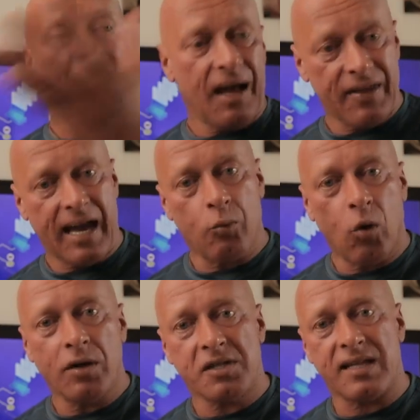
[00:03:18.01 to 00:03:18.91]
and
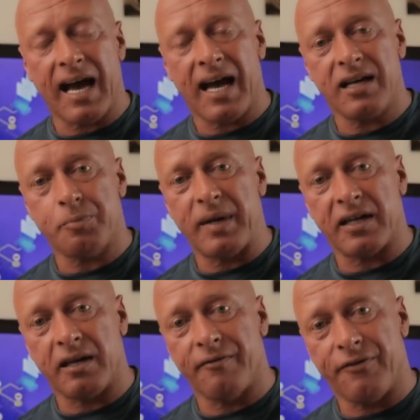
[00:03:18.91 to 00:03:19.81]
then once that has
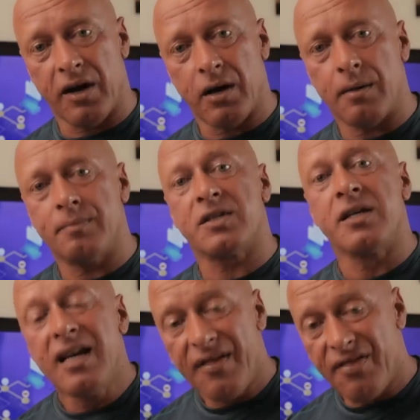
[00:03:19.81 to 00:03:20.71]
been confirmed,